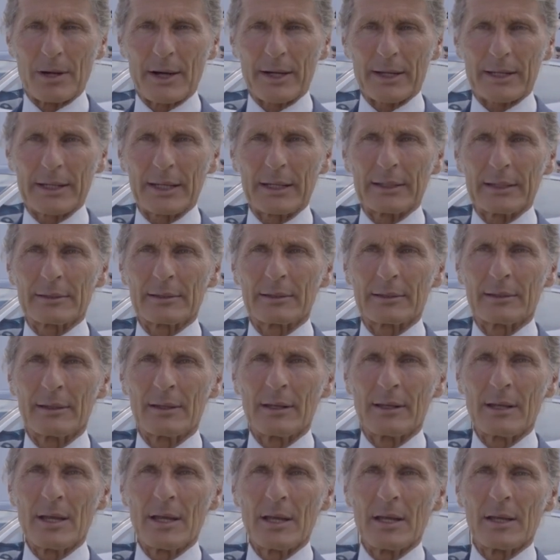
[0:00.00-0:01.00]
market,
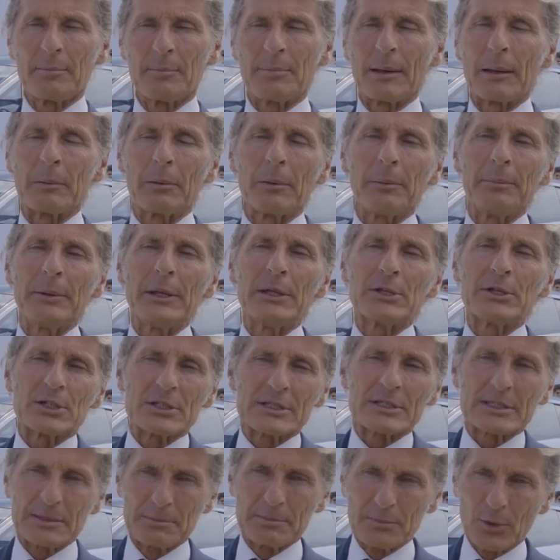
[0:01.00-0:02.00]
Pebble Beach
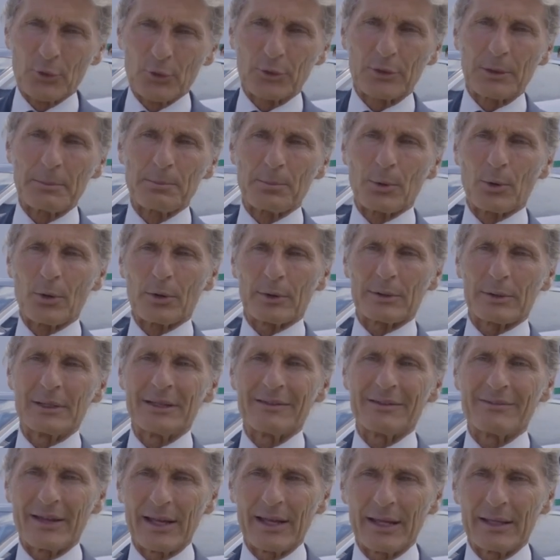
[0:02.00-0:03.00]
is the most important
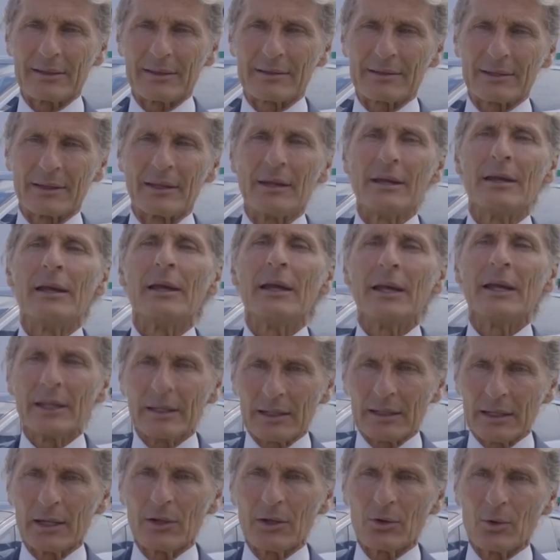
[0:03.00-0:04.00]
event
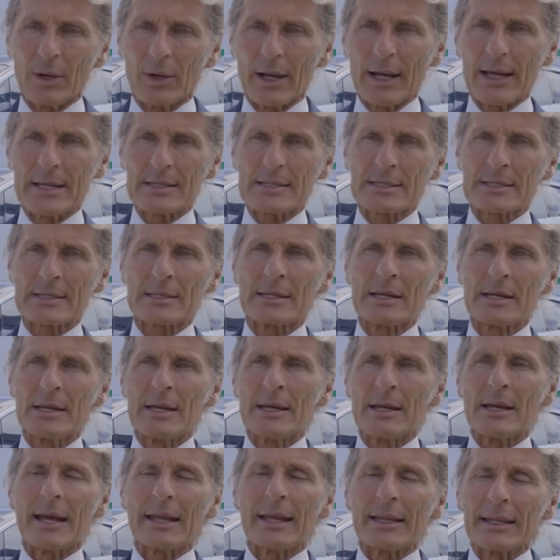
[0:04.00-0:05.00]
in the US,
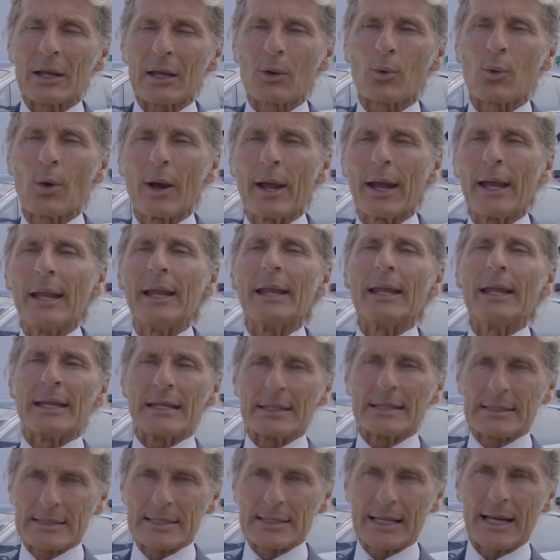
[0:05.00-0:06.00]
and the Quail
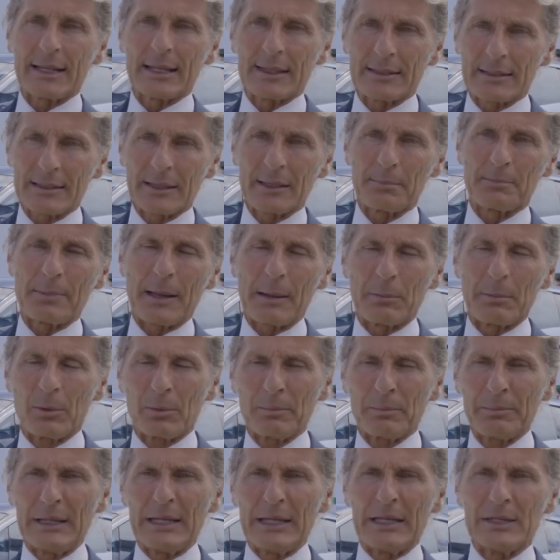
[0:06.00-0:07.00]
inside
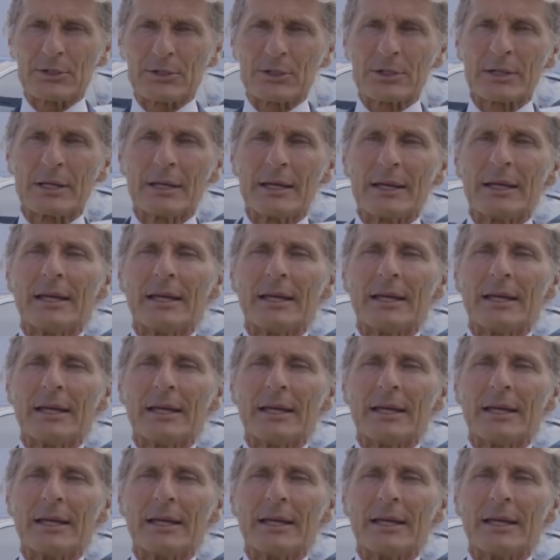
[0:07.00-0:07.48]
Pebble Beach